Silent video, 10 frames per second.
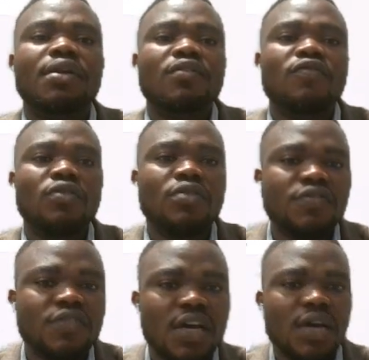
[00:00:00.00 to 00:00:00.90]
for
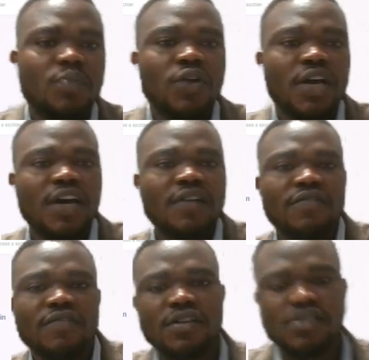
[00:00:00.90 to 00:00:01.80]
exam, we have
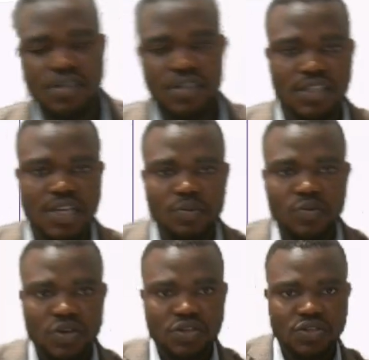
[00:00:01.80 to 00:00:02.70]
exam
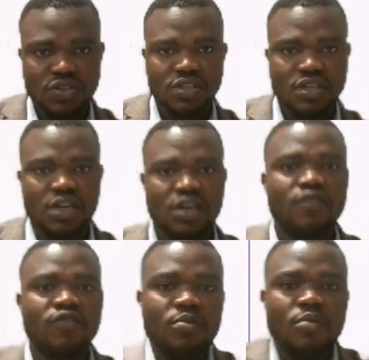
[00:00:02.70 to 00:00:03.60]
questions
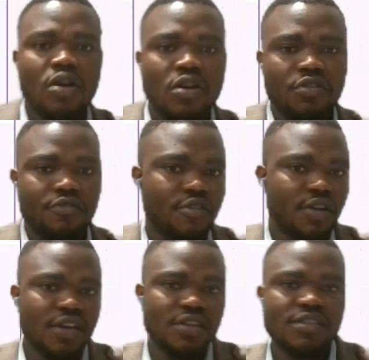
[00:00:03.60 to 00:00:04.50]
from our country
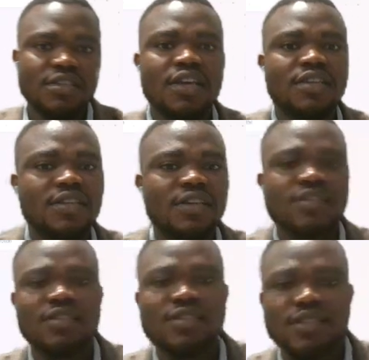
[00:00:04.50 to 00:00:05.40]
is
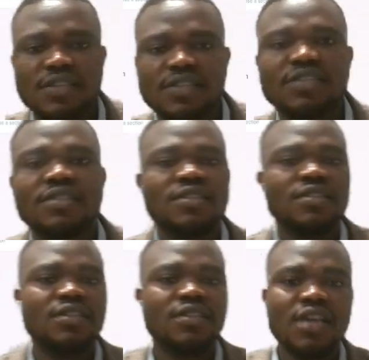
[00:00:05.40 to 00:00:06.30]
SAT, ACT,
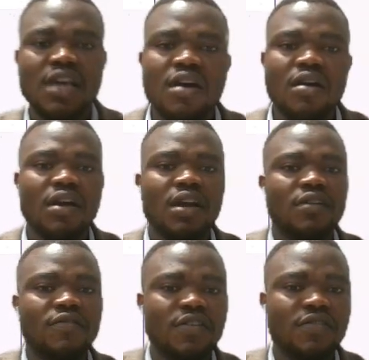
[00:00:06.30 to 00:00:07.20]
all kind
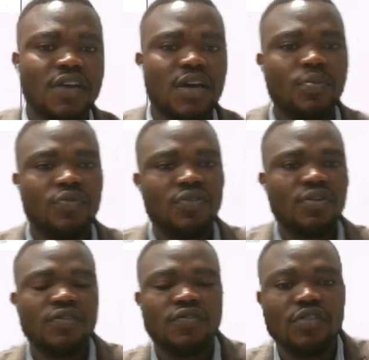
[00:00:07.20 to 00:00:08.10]
of exams.
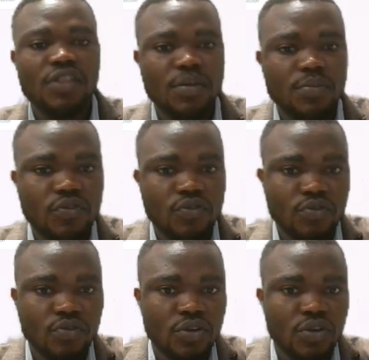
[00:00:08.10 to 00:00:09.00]
So for them to
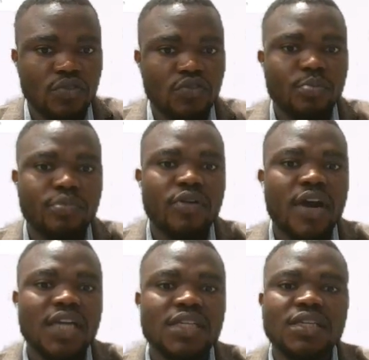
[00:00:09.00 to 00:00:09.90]

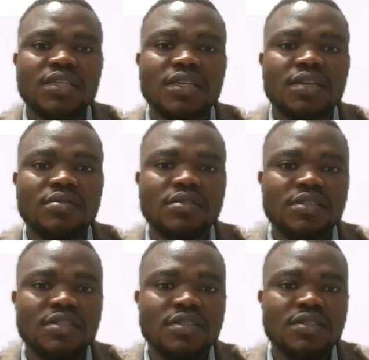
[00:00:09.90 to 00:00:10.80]
practice, and
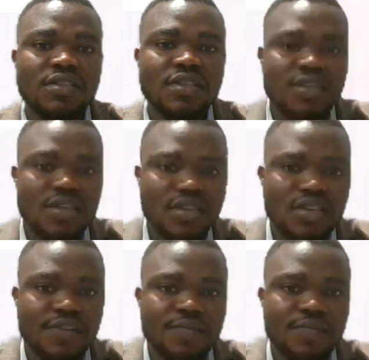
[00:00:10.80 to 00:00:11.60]
GCE,